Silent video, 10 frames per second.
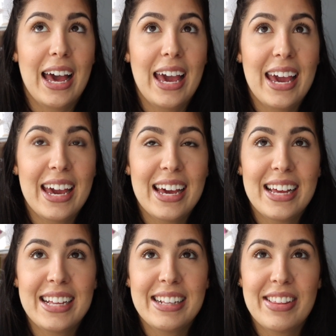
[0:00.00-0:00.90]

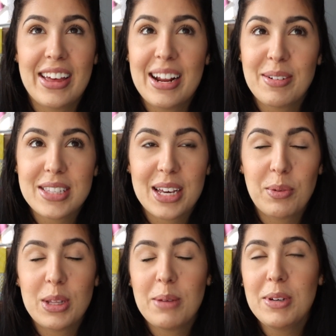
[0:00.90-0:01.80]
And then I was like,
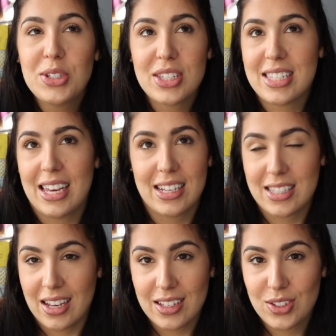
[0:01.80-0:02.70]
well, let me just take a
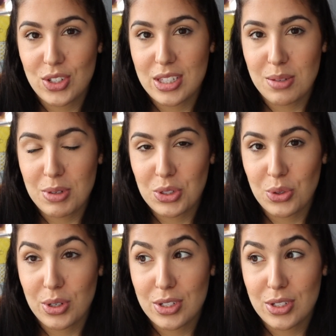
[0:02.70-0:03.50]
test just to be sure.